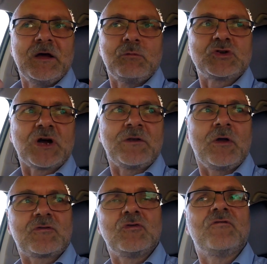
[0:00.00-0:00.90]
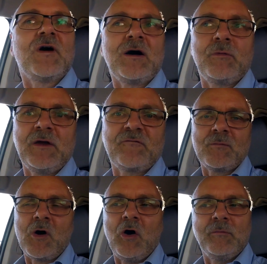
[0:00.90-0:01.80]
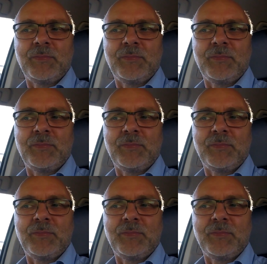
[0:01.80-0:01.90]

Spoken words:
which are not too far away home,